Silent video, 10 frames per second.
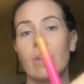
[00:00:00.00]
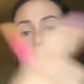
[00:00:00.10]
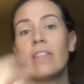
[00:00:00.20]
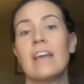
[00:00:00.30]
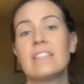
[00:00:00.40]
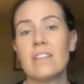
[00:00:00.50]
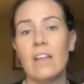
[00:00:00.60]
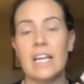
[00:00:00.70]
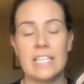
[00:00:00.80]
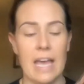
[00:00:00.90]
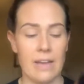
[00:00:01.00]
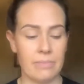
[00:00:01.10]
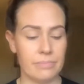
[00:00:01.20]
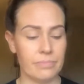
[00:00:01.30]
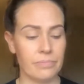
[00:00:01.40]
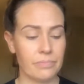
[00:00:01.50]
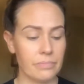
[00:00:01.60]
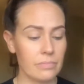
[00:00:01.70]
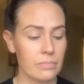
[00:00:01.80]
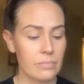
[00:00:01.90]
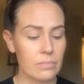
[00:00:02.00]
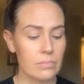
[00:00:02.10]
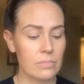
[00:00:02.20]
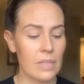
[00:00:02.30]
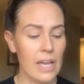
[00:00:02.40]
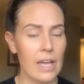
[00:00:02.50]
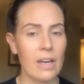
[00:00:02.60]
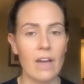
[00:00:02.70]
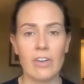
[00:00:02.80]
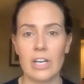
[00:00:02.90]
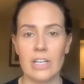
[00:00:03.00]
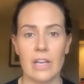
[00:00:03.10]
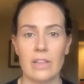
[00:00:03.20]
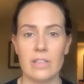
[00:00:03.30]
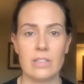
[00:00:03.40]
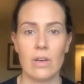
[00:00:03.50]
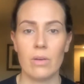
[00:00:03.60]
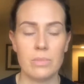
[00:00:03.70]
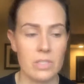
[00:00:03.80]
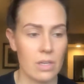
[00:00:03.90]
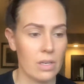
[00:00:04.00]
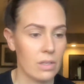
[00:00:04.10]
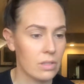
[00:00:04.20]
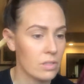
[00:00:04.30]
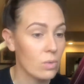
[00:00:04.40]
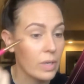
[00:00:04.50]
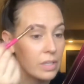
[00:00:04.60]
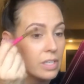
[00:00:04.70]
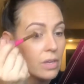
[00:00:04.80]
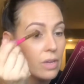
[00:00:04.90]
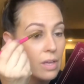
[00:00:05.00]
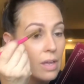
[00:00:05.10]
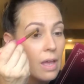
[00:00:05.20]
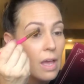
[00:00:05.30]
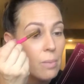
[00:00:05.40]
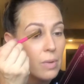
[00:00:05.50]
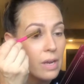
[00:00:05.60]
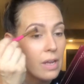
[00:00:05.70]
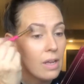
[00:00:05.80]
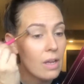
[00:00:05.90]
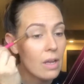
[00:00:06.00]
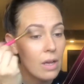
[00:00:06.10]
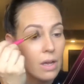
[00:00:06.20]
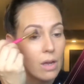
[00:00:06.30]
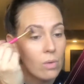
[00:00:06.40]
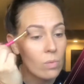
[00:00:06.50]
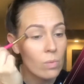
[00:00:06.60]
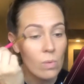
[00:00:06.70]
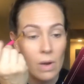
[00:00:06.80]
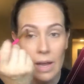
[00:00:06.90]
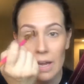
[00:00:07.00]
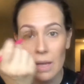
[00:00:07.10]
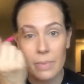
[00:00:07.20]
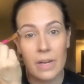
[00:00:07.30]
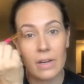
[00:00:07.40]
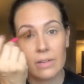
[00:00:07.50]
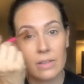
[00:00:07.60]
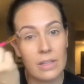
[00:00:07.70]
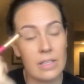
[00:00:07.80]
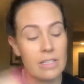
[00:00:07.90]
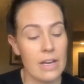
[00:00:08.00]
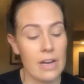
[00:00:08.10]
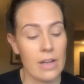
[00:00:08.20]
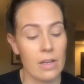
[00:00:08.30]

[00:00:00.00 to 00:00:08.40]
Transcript: Thanks a Latte. And I've already done this, so I'm just gonna quickly do it and put it right up here in this area.